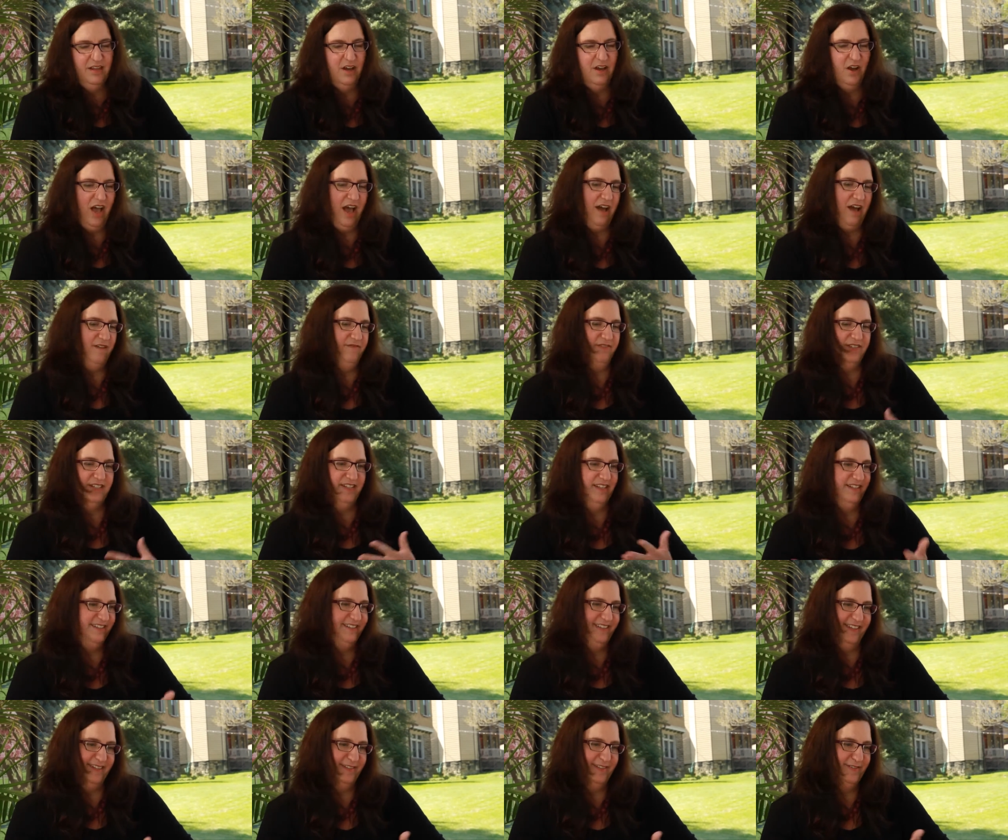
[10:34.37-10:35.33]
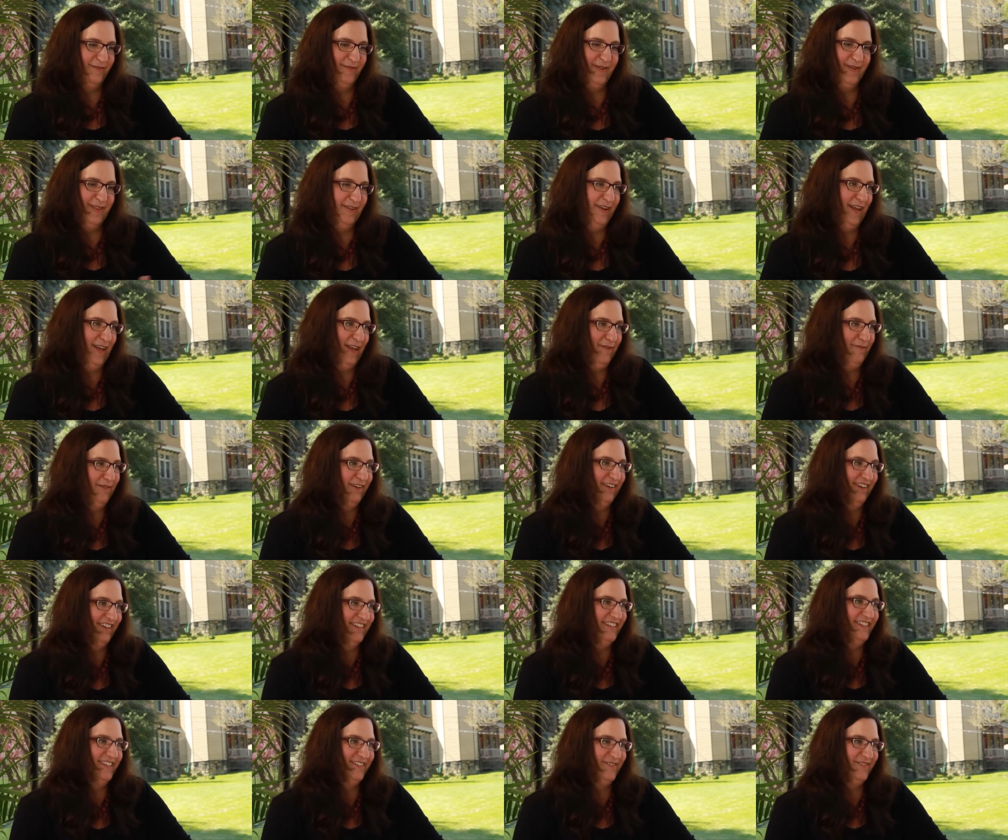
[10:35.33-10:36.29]
have assistants from other
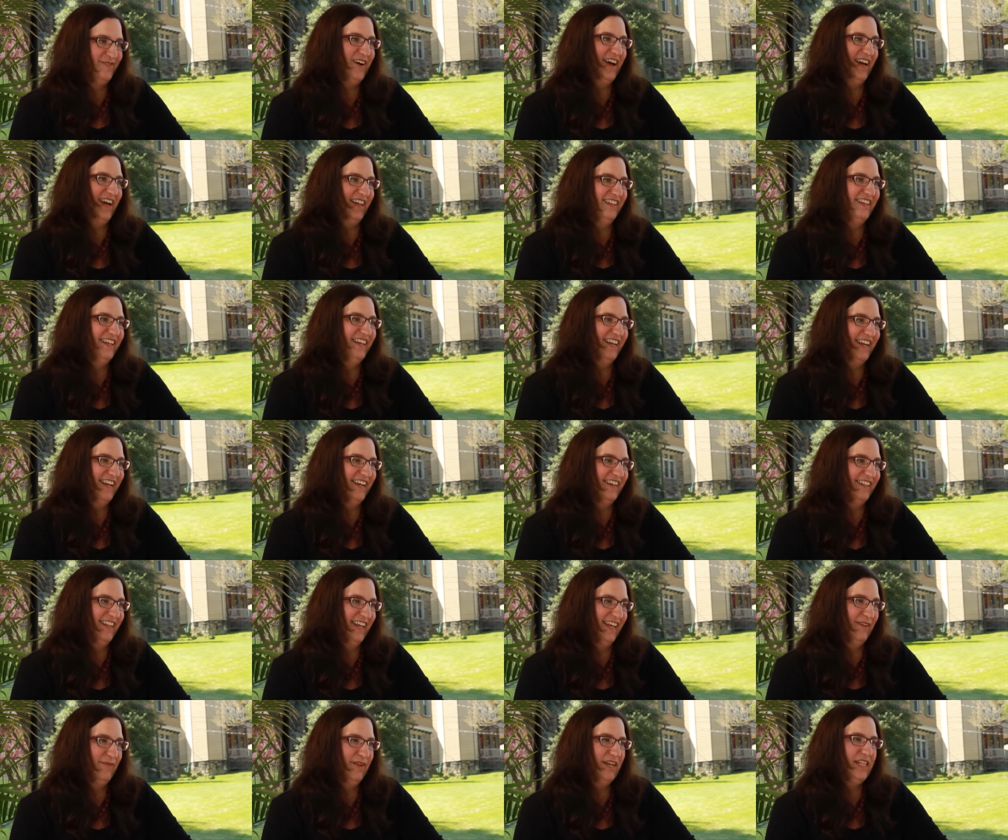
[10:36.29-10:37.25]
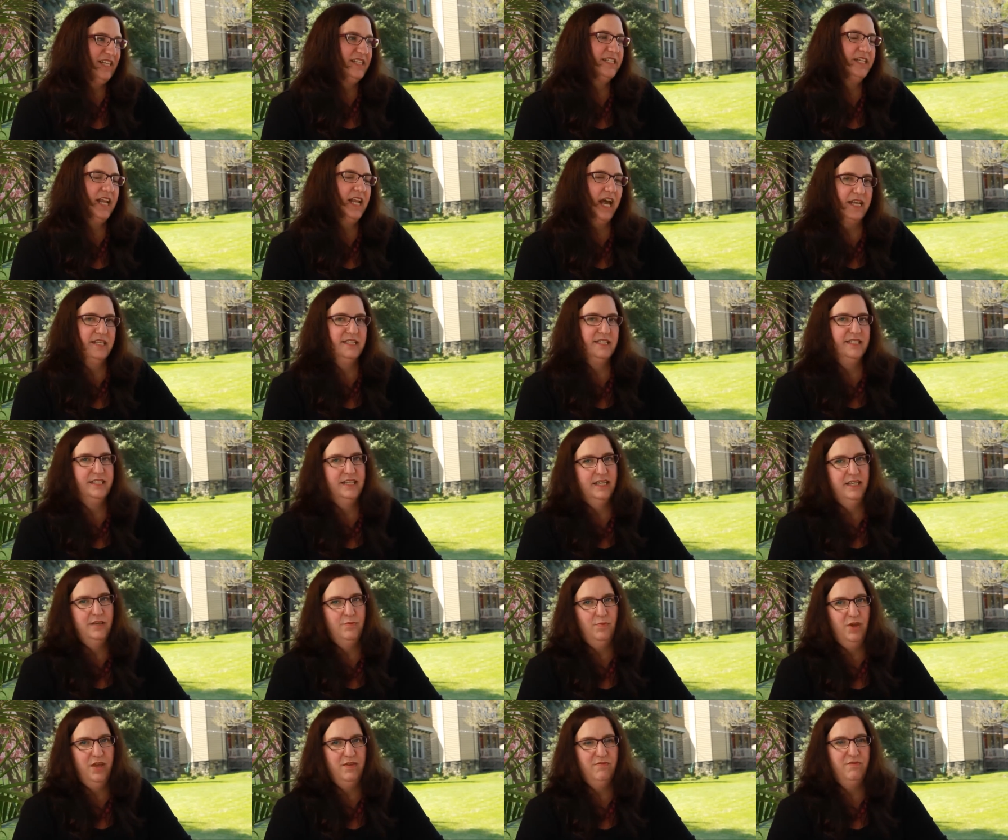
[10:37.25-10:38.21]
neighborhoods as well, you know, like, oh, but it's nice
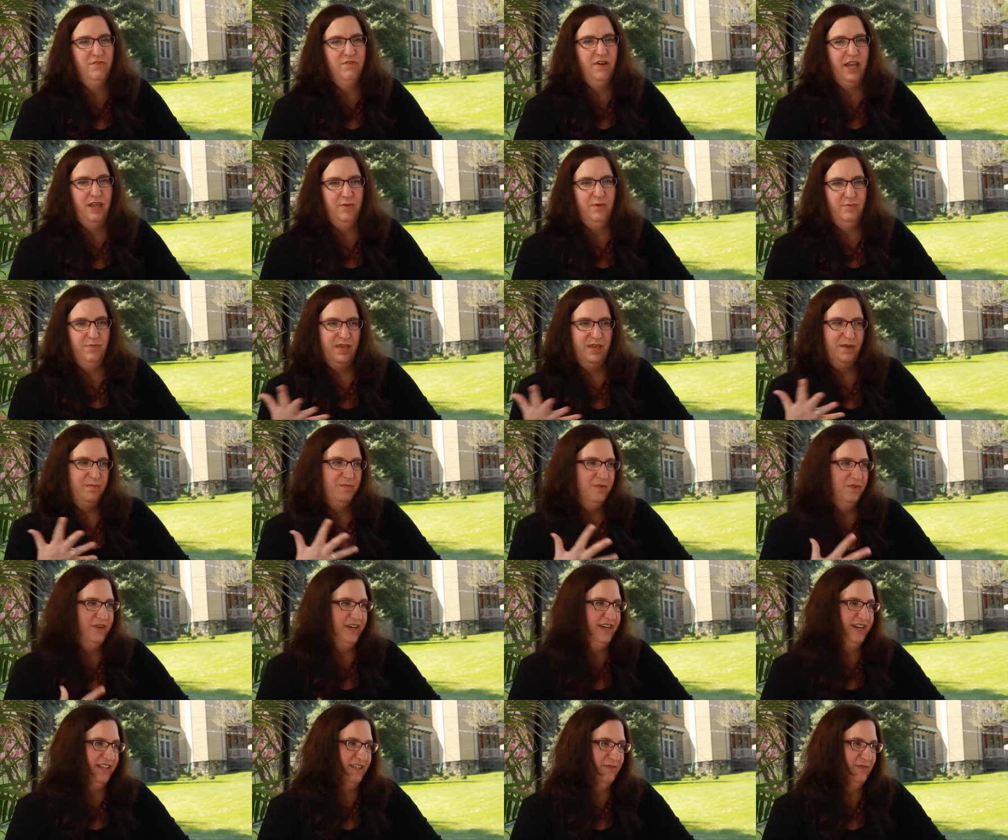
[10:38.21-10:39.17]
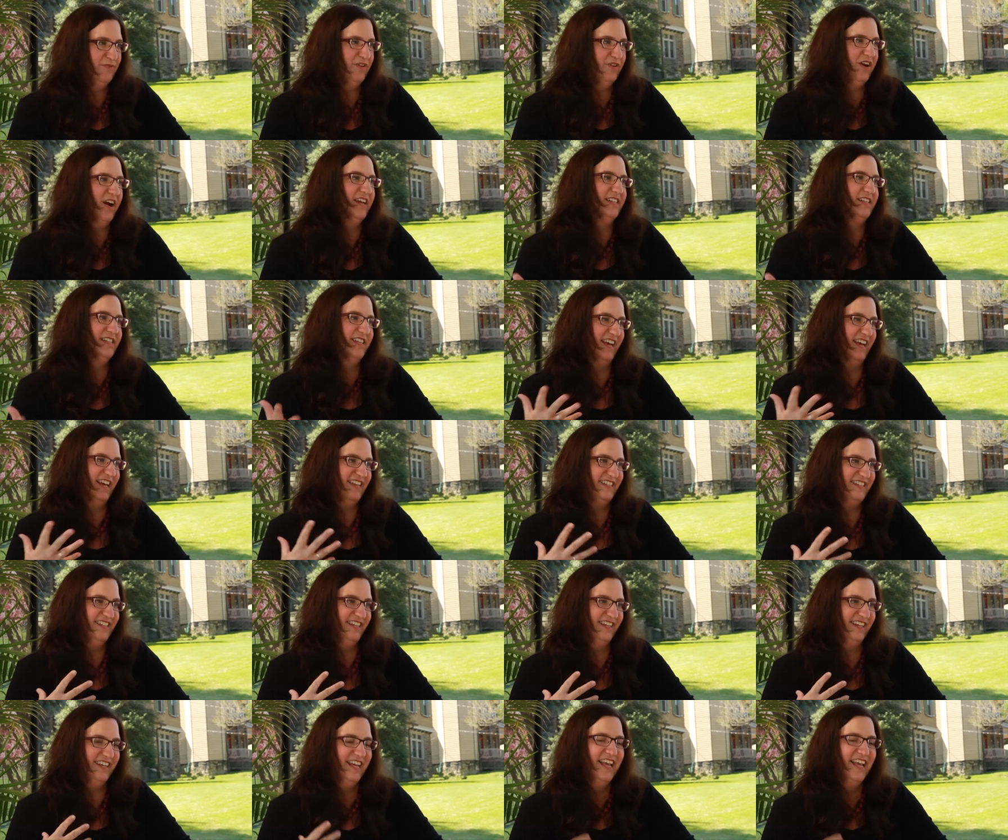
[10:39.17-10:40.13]
to invite people into the process.
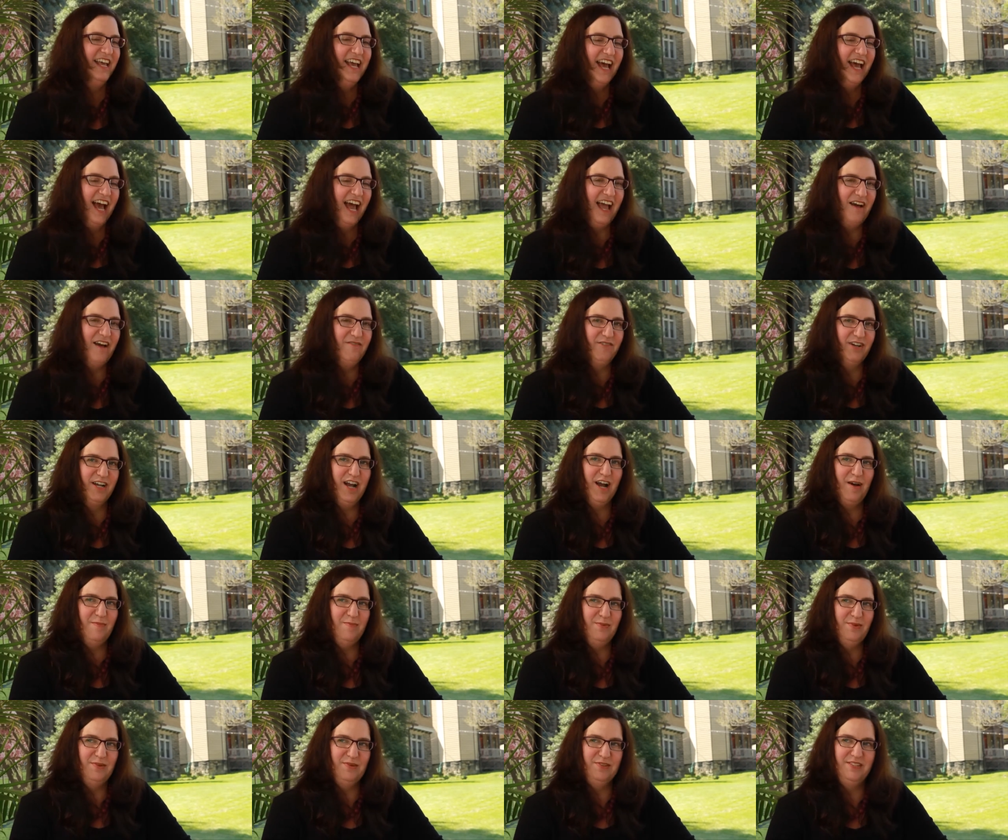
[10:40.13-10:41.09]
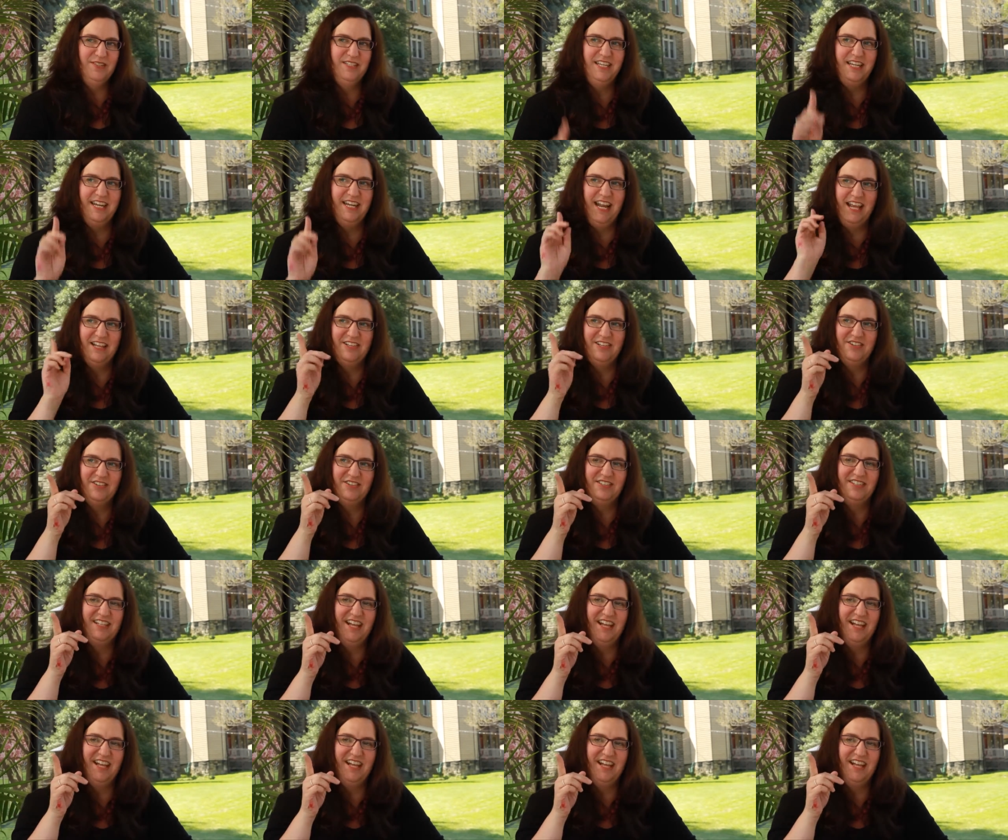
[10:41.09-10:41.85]
And I have a couple teenagers